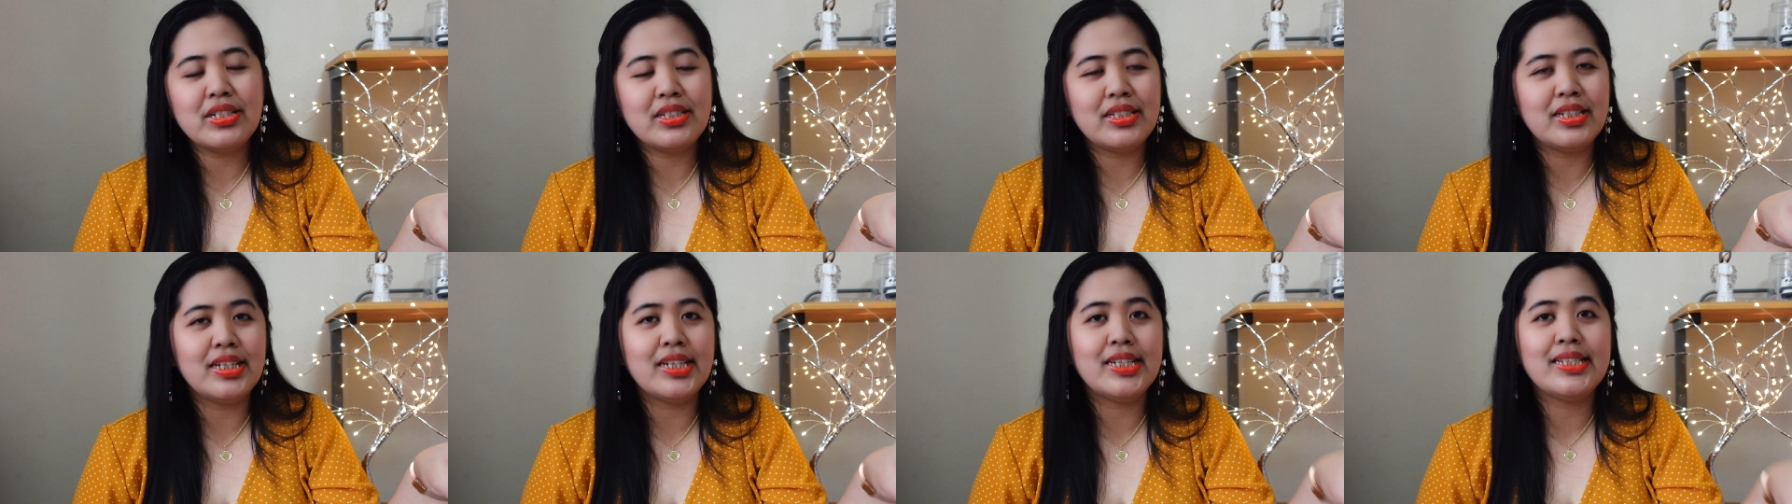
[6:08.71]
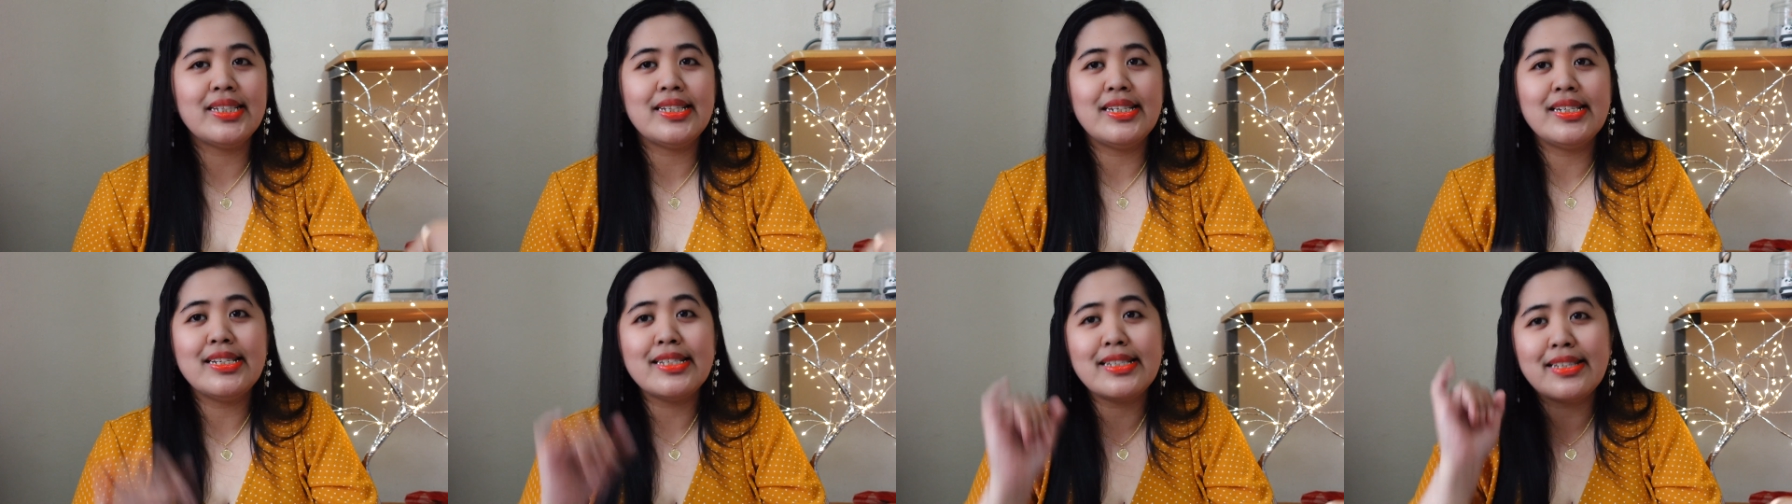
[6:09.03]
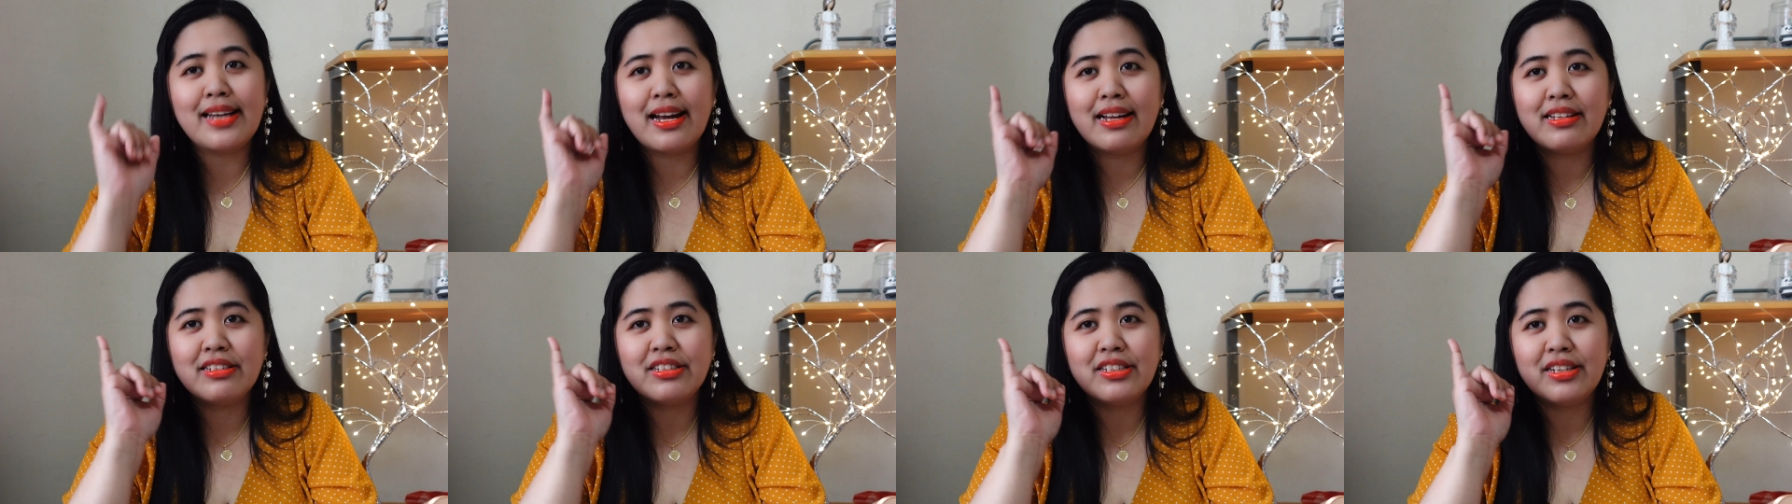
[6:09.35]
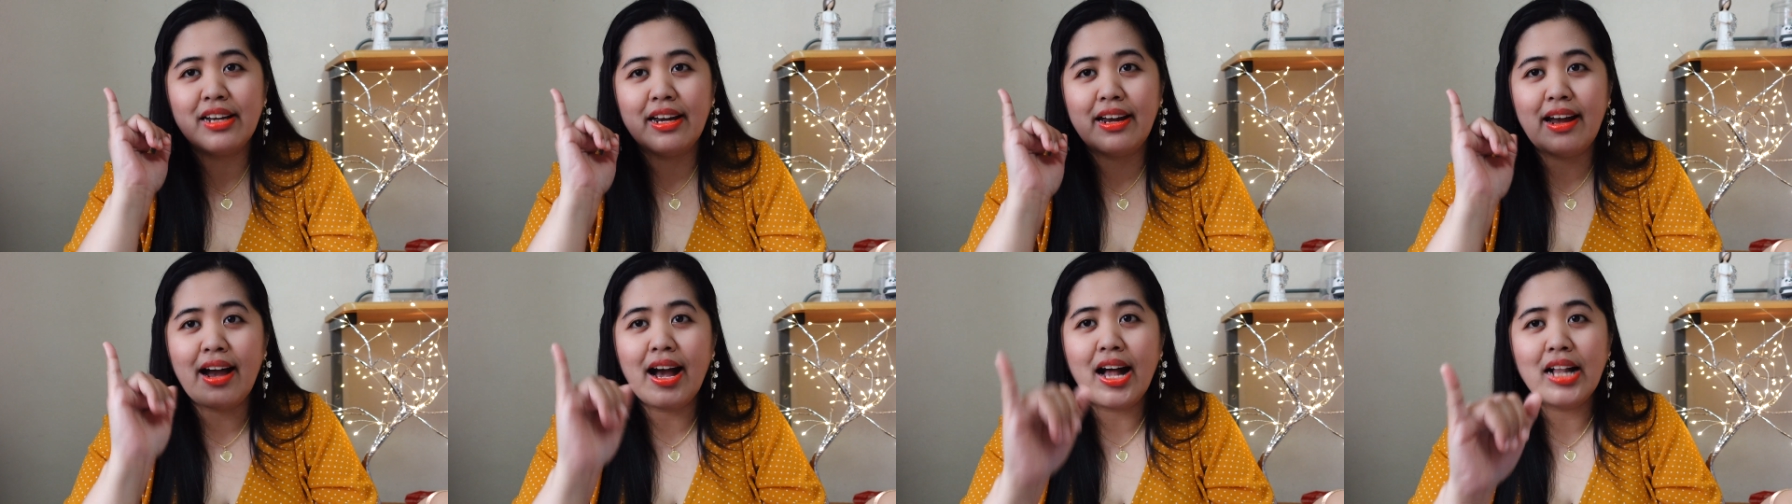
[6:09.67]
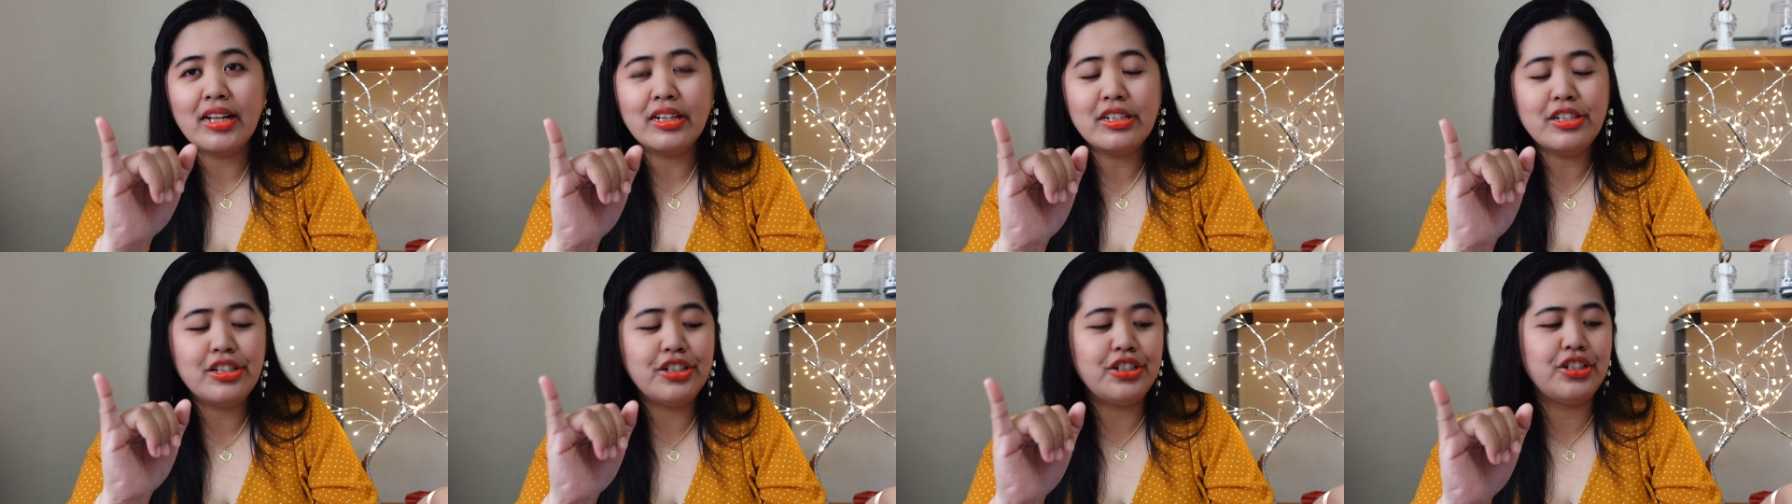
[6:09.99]
six is
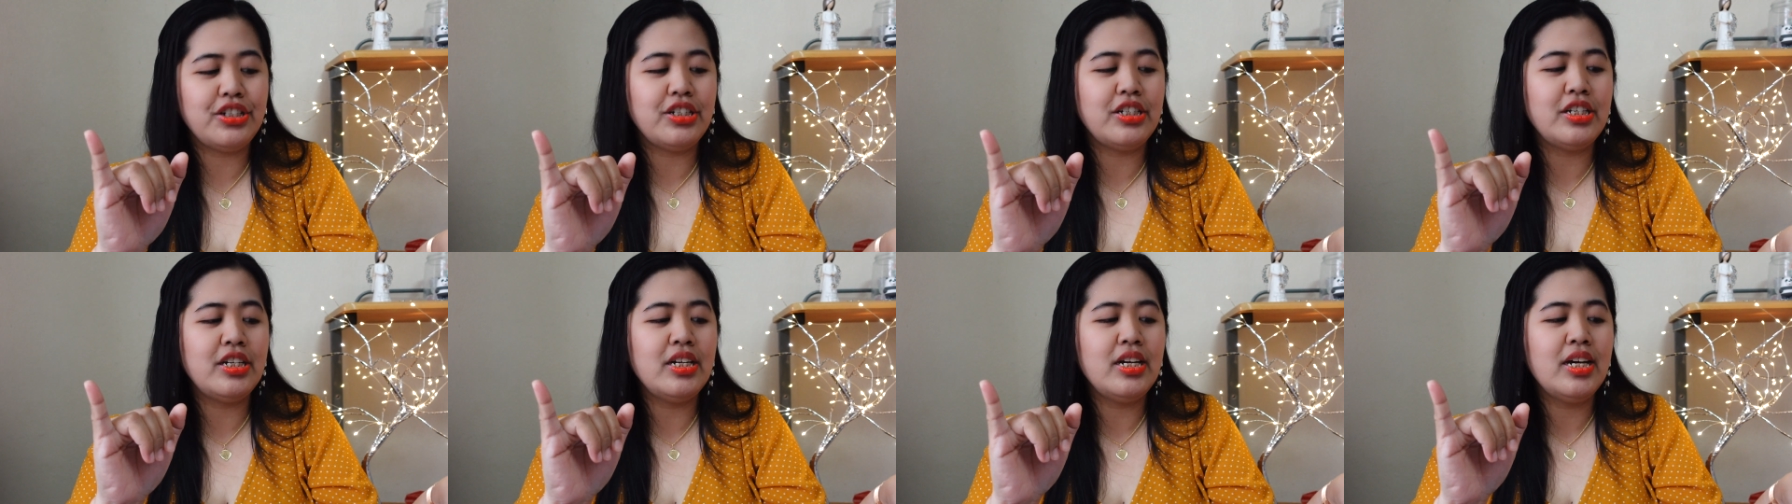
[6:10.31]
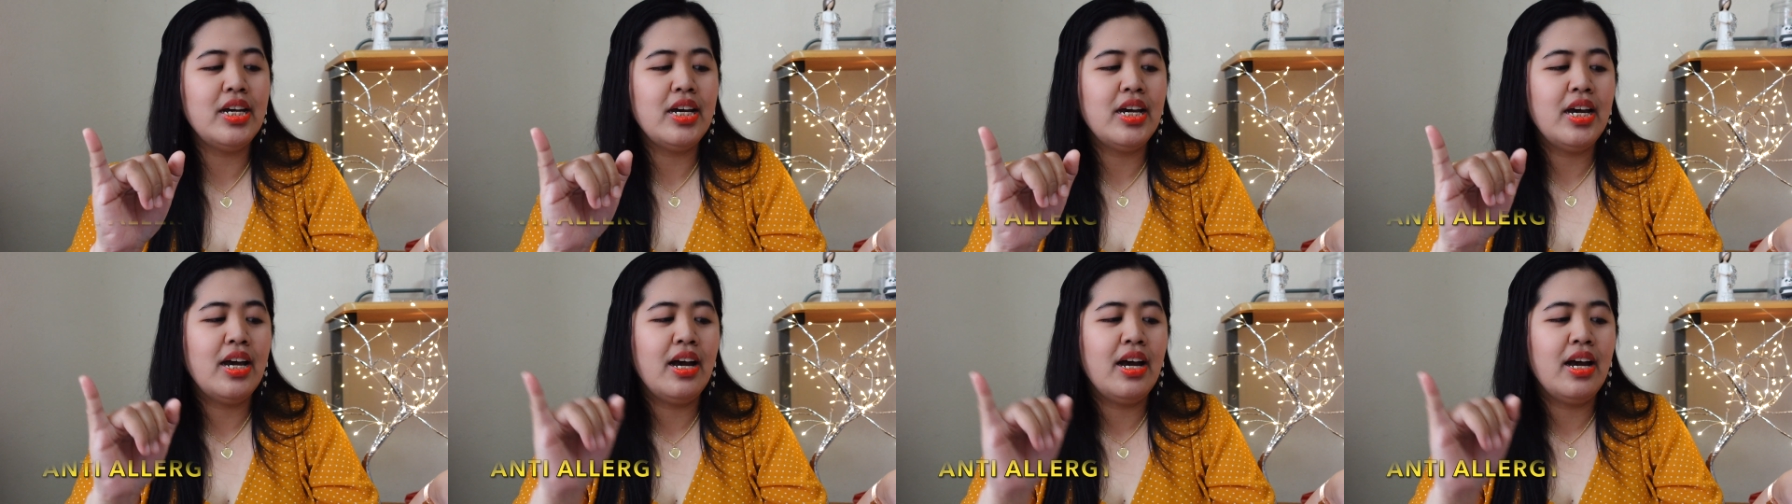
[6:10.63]
anti-allergy,